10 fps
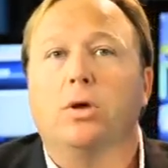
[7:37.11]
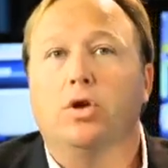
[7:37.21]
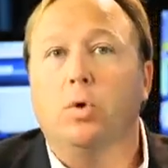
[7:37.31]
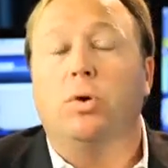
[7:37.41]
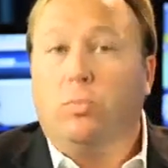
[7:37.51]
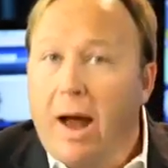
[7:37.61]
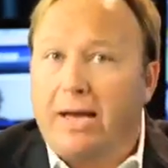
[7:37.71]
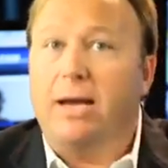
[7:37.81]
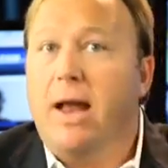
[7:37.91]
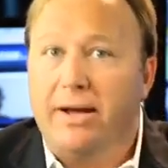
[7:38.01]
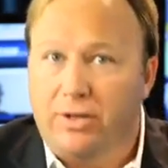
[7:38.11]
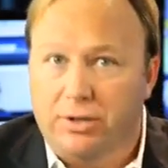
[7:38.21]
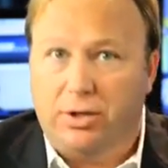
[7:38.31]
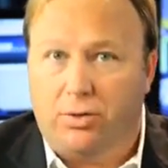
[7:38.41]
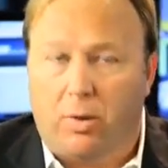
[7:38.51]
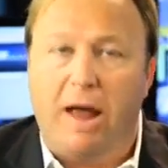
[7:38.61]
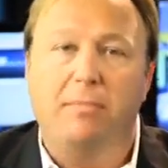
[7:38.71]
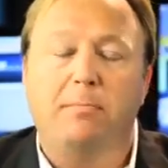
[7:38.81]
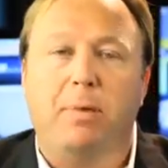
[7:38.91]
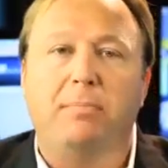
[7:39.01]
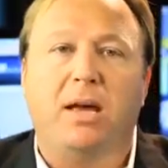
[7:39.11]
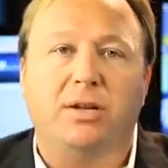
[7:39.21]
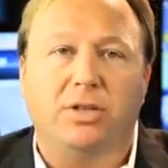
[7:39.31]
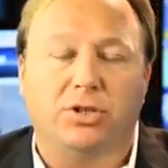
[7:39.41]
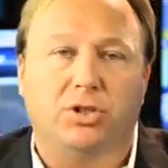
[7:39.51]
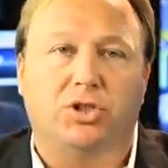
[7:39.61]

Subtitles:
you would recognize it as a threat. But because it's a